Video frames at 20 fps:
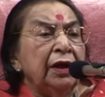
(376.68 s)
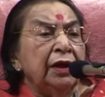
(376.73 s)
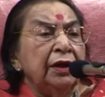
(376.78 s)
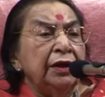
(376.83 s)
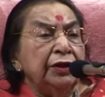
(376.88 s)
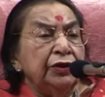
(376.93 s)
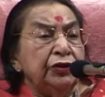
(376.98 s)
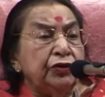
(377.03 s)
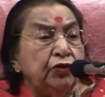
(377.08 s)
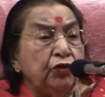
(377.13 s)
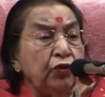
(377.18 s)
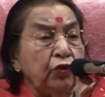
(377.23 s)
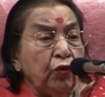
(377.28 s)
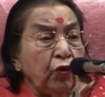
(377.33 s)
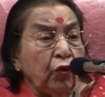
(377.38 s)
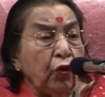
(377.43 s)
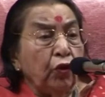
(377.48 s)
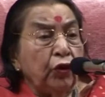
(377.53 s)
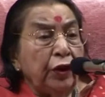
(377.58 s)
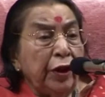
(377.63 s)
is to
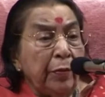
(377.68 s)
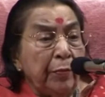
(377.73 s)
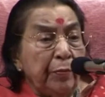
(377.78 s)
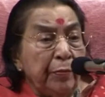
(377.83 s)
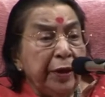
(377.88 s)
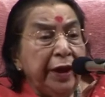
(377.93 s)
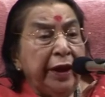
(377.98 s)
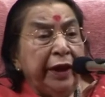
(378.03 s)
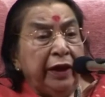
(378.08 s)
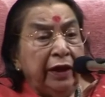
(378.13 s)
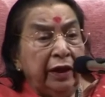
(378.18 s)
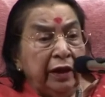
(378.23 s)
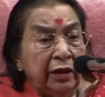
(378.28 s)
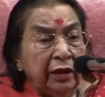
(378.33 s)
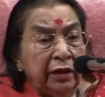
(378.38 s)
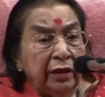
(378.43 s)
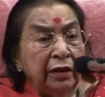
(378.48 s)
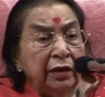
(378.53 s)
grow them big.